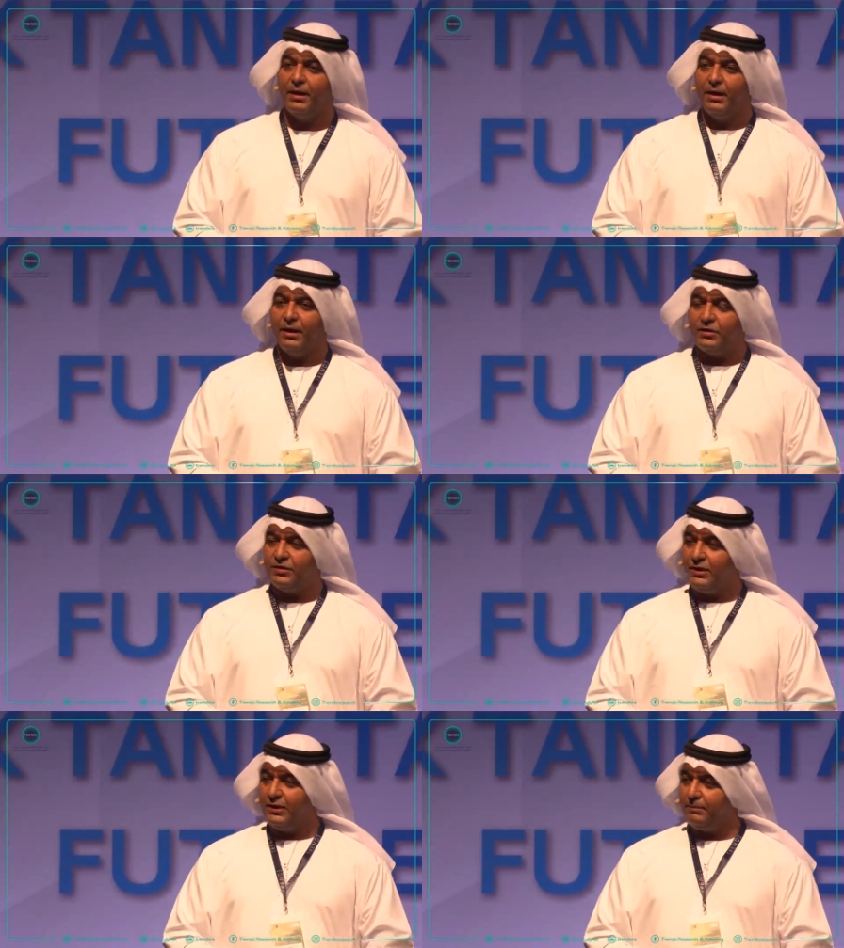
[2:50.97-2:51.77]
You
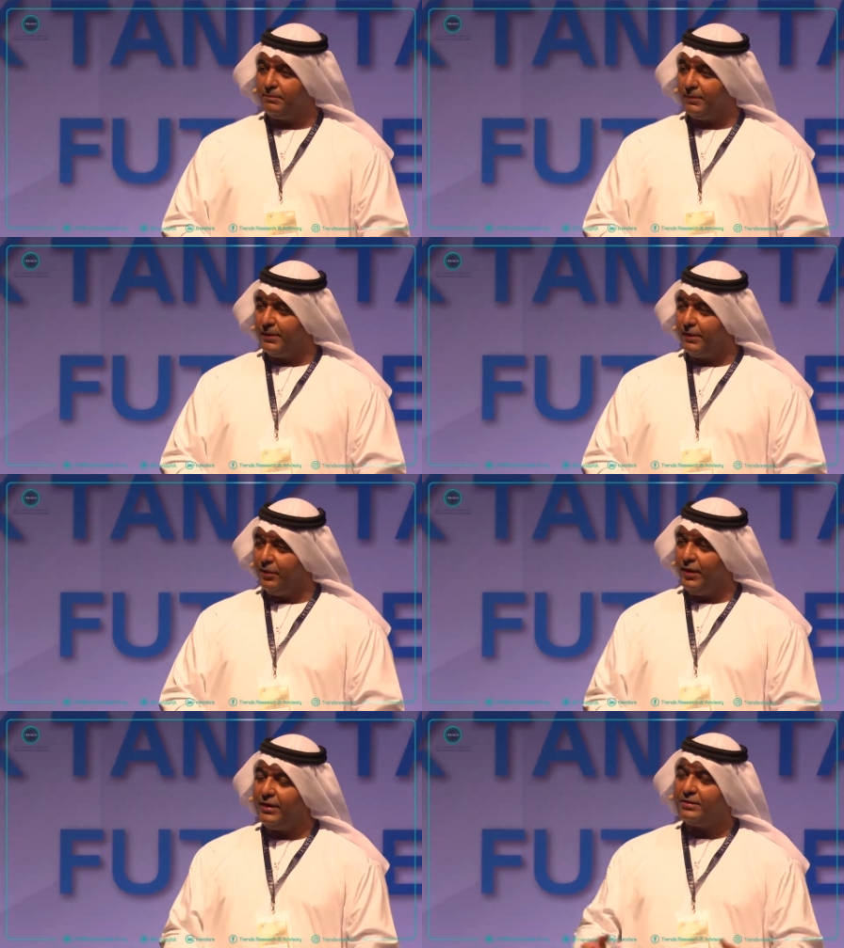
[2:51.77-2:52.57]
see,
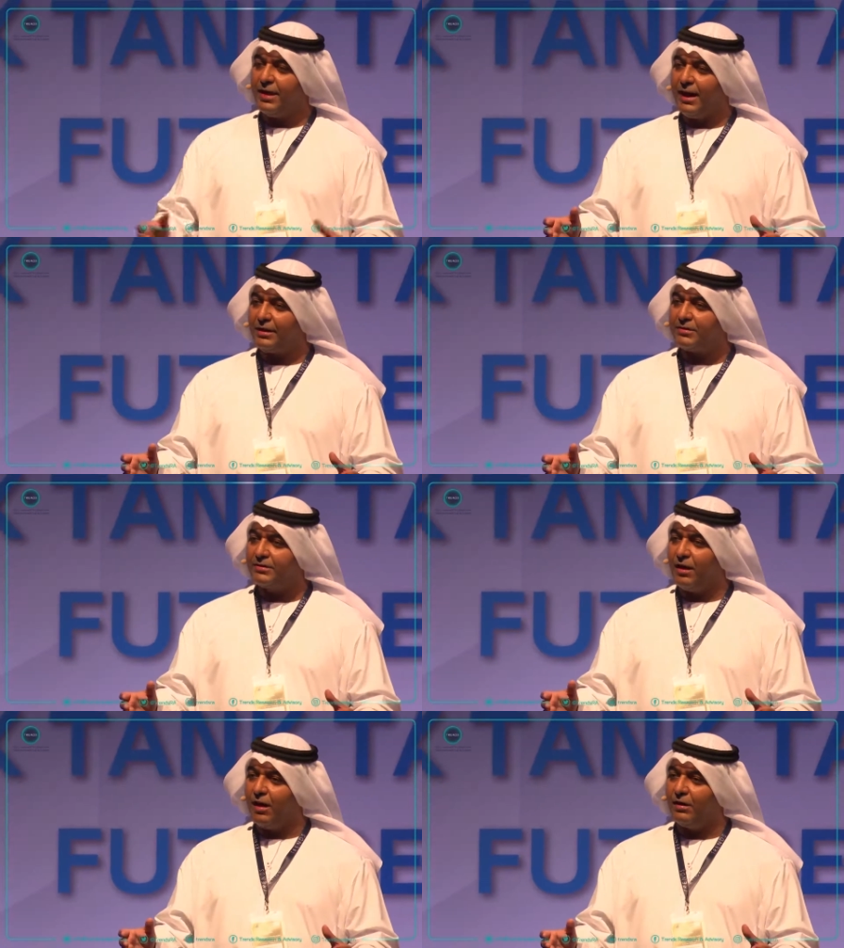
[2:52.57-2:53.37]
think tanks
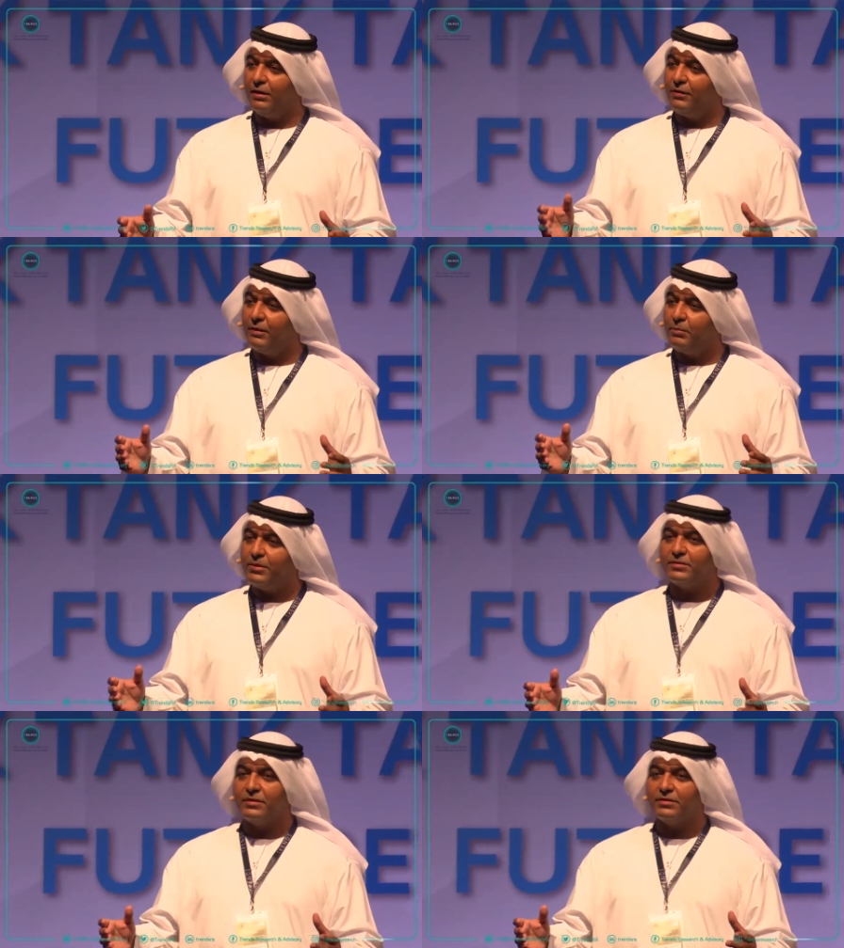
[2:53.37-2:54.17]
are in the
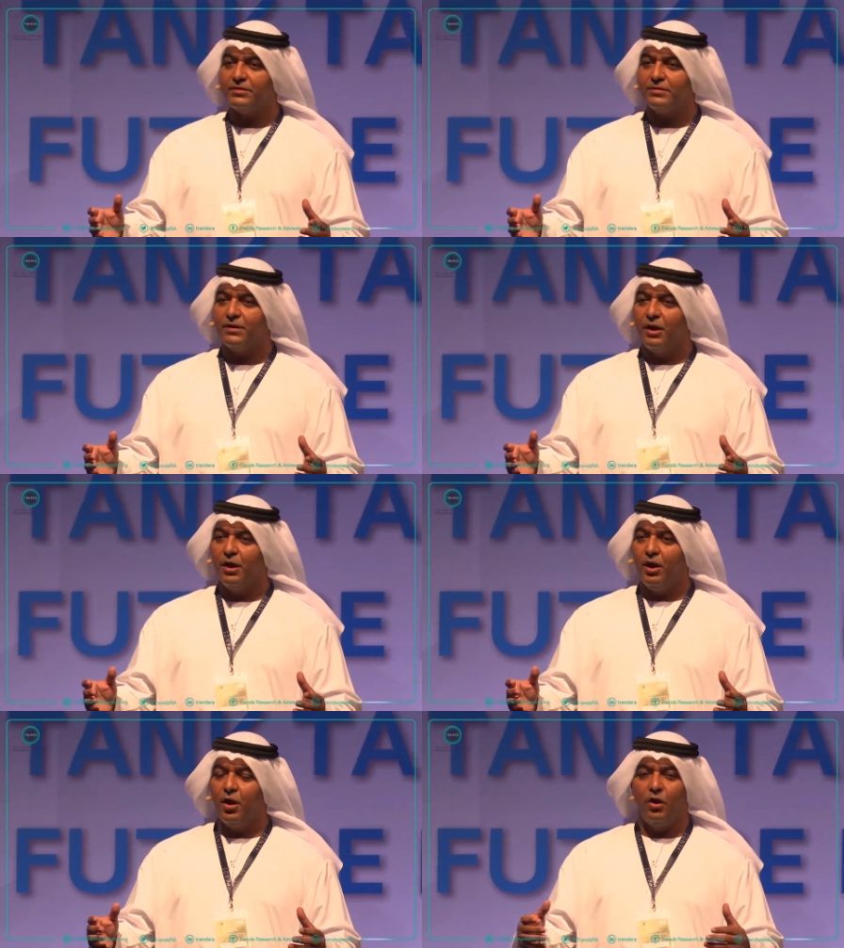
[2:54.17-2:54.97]
business
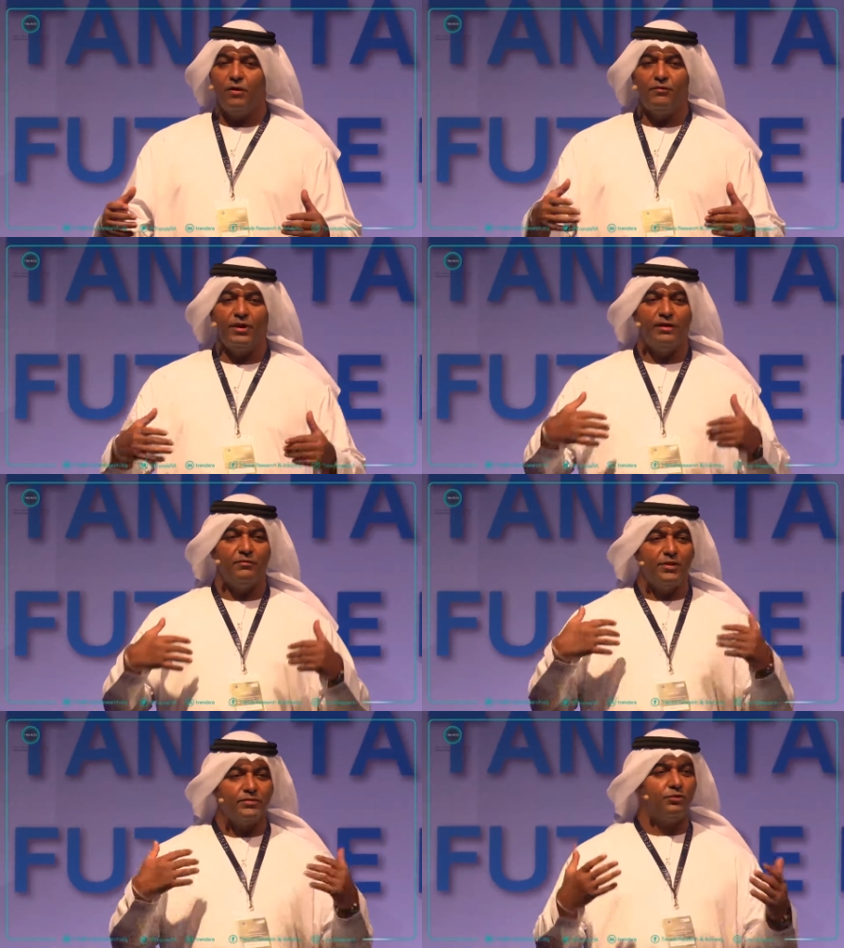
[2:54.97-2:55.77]
of
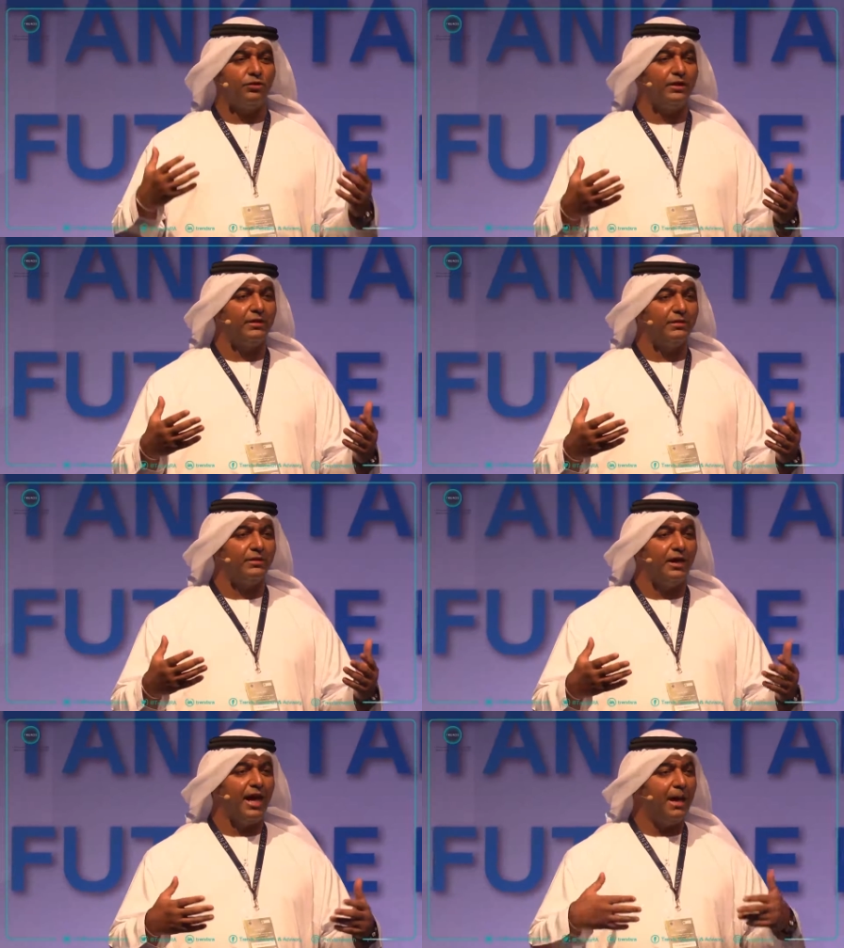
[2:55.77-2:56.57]
envisaging,
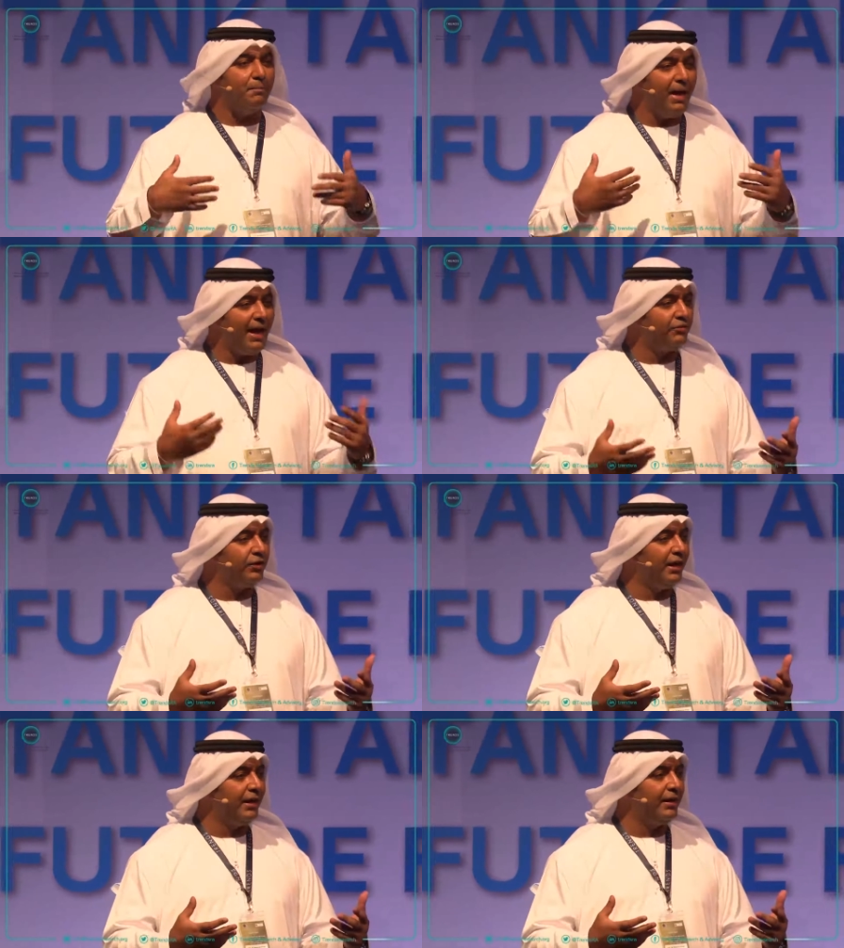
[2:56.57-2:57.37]

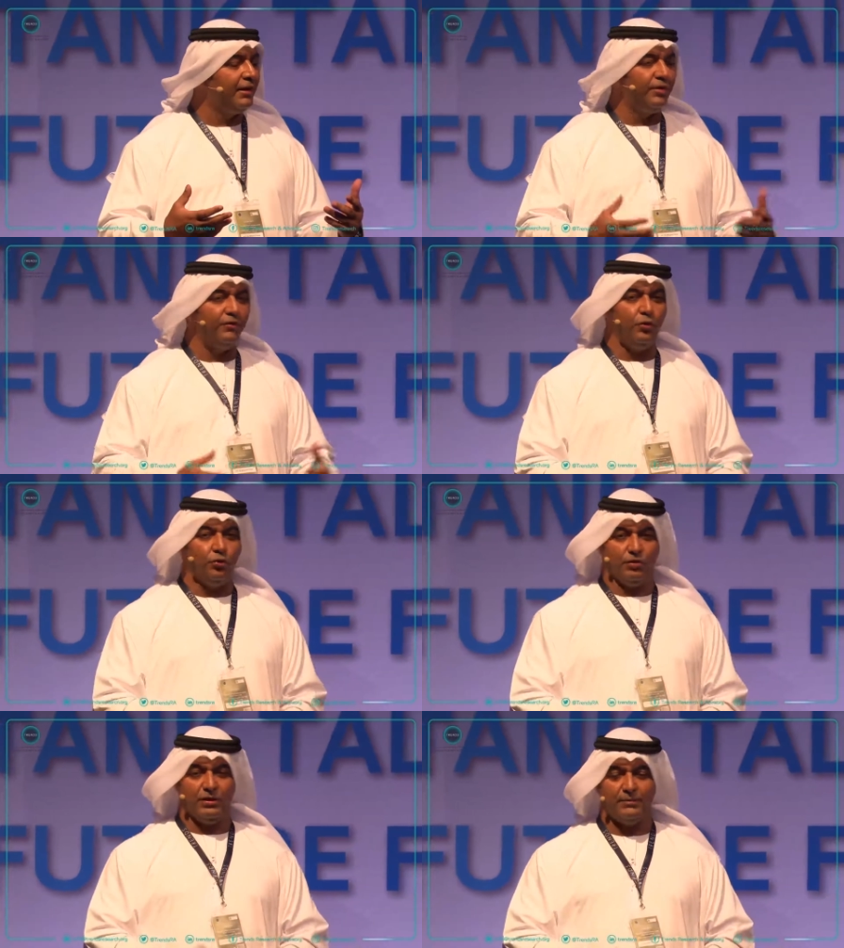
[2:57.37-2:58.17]
imagining the
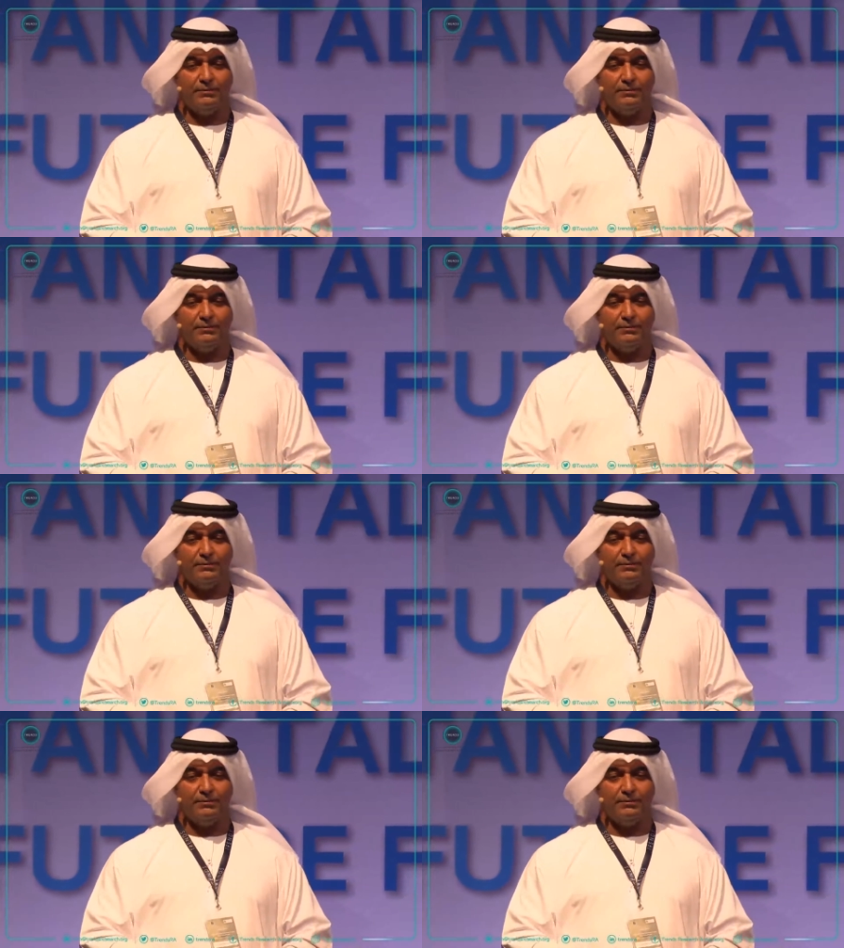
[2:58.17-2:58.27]
future.